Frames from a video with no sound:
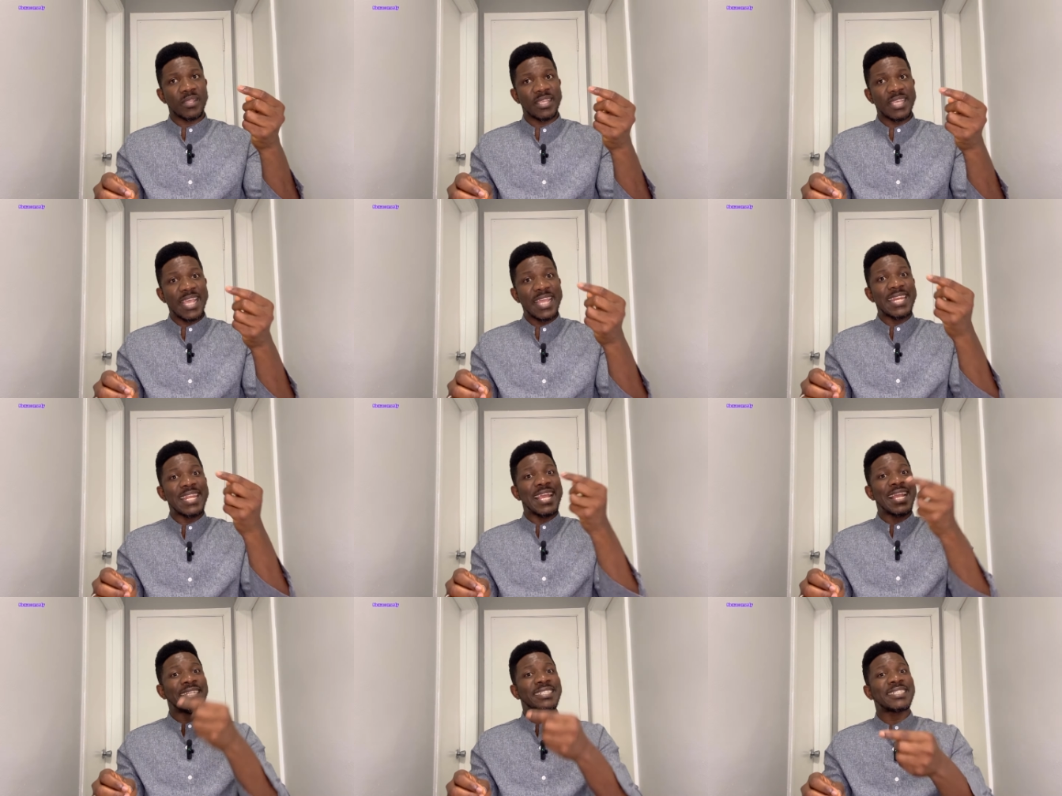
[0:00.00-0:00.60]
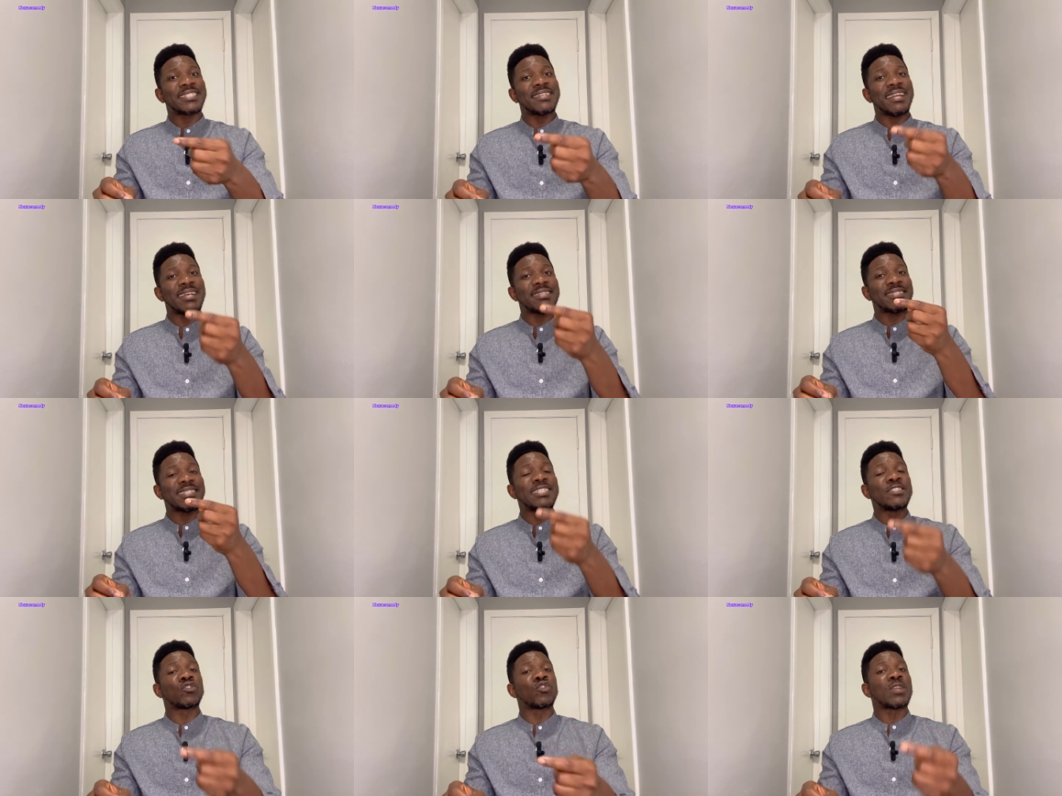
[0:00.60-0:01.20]
gain
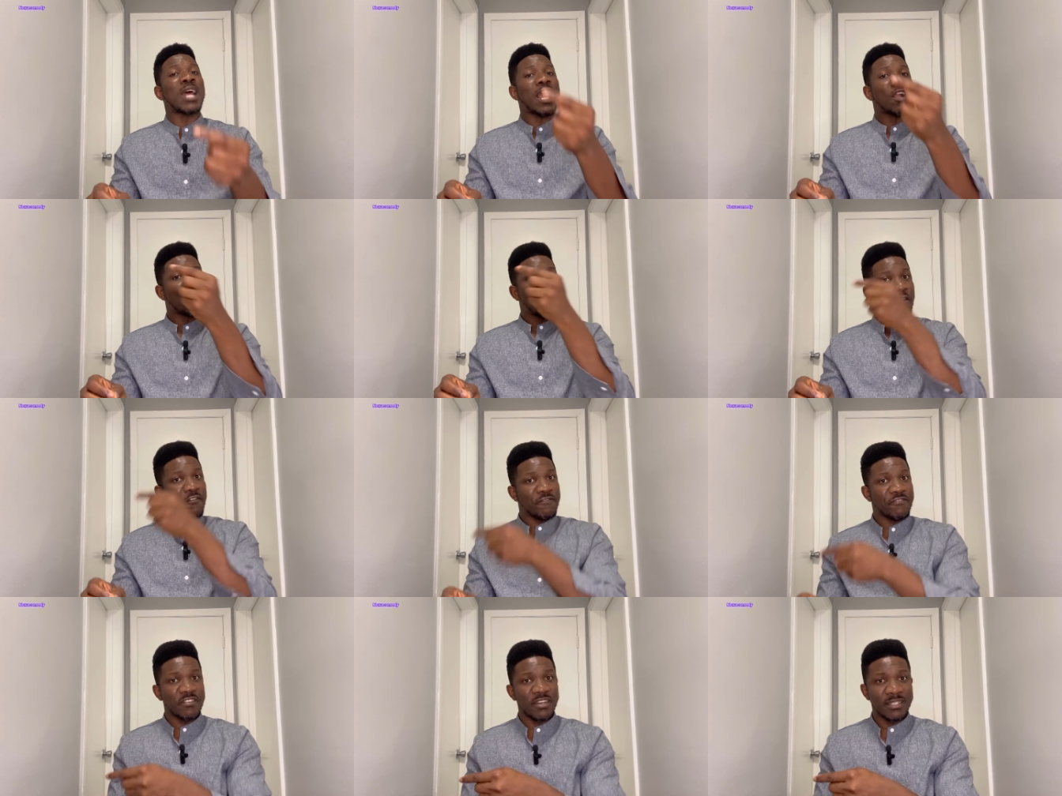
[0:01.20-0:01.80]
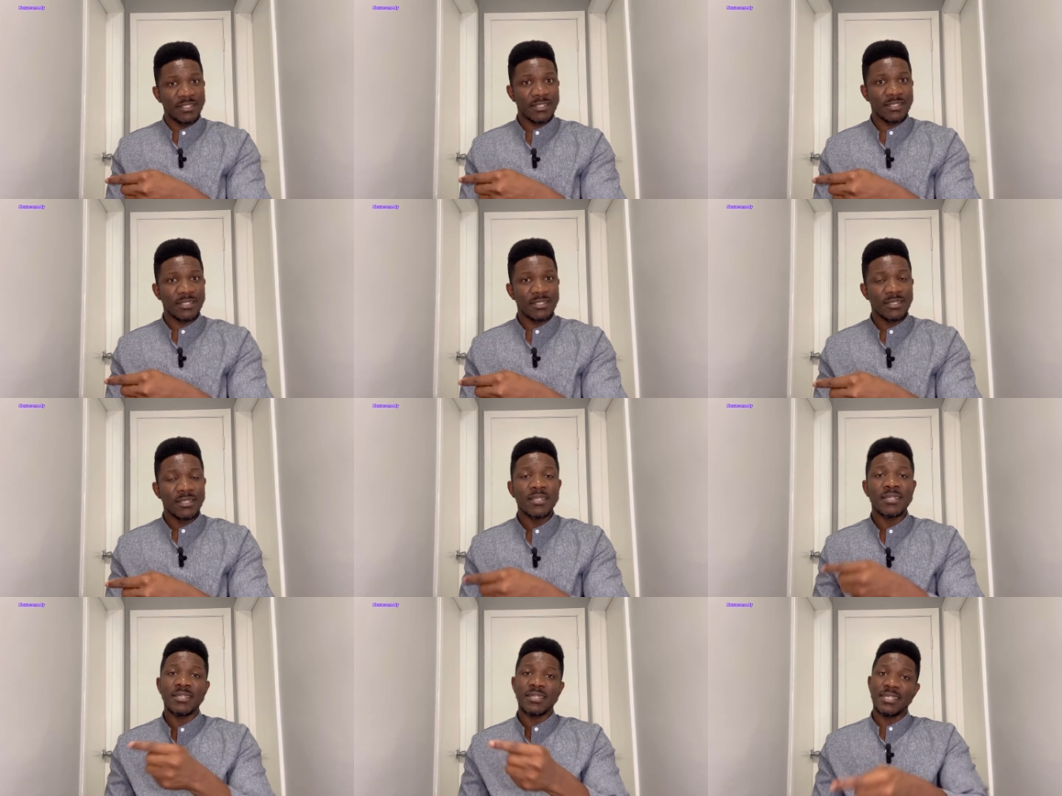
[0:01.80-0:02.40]
entrance into that conference
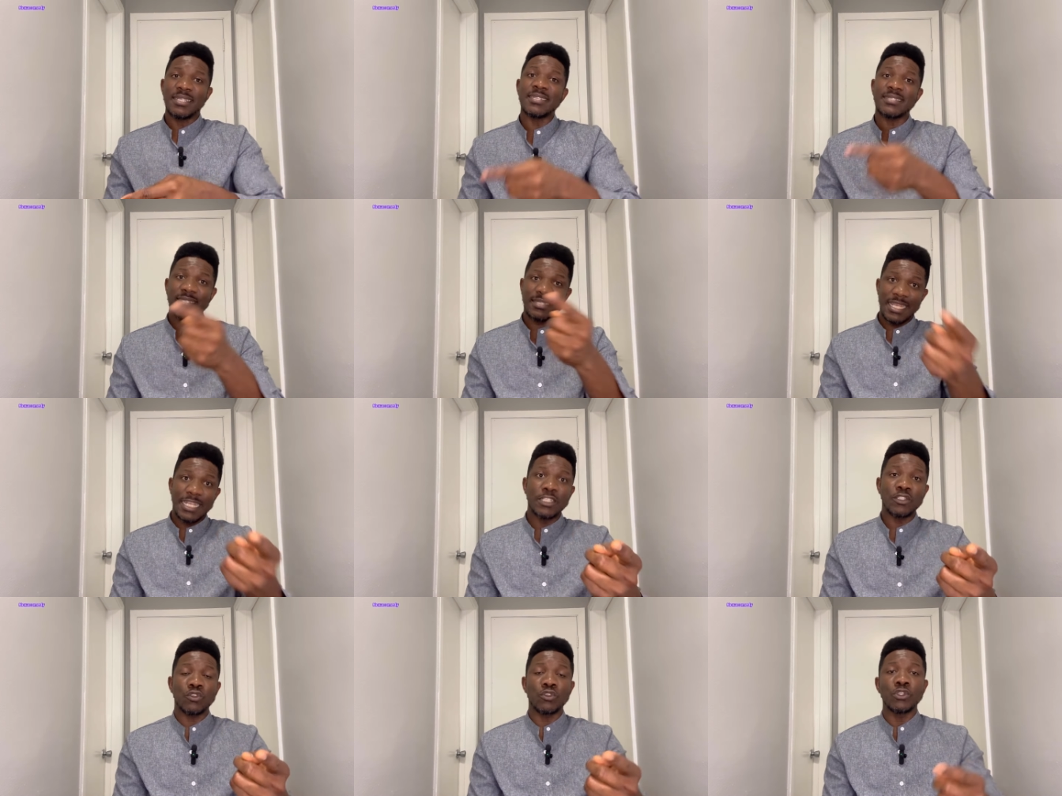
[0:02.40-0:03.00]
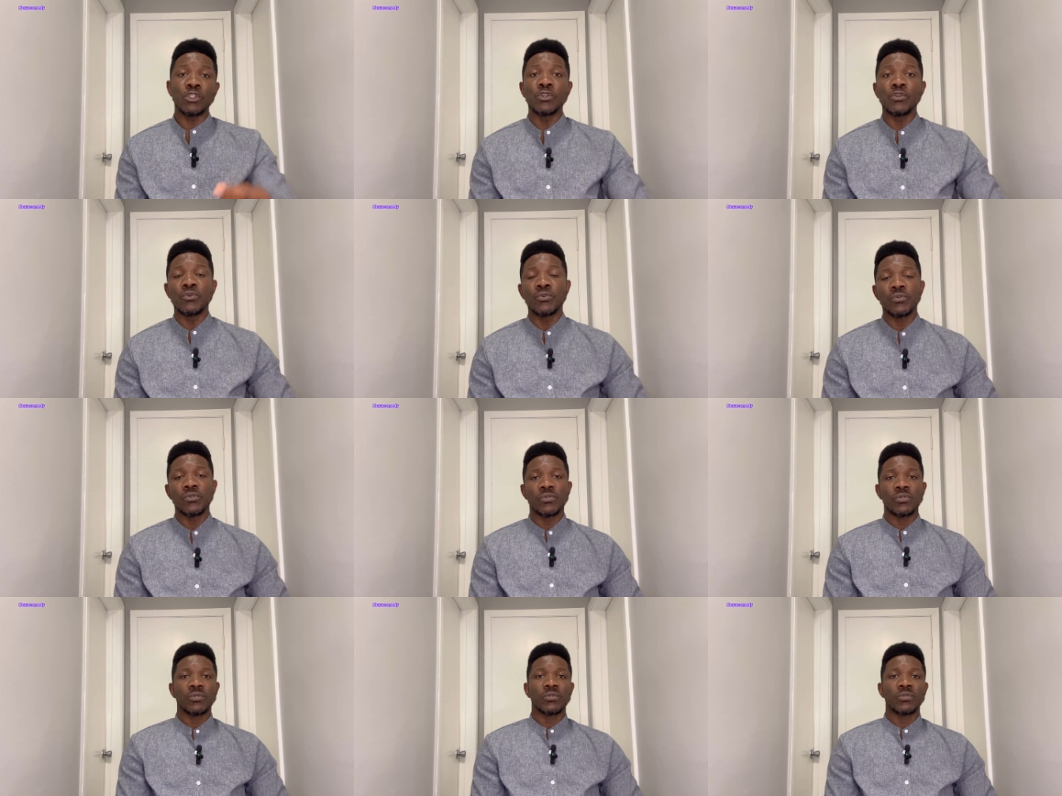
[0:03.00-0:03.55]
is sent to you.